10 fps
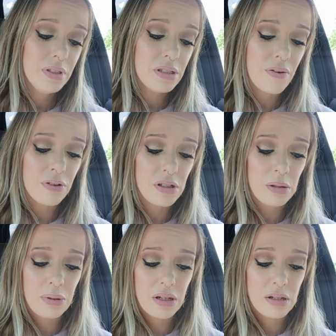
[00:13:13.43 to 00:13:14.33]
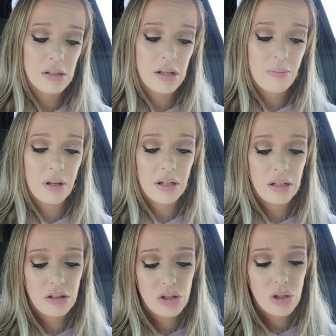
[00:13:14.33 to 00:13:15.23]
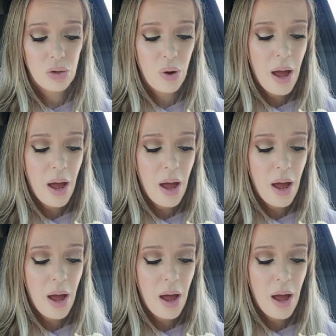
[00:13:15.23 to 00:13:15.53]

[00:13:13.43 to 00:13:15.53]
Definitely, because I'm gonna need to.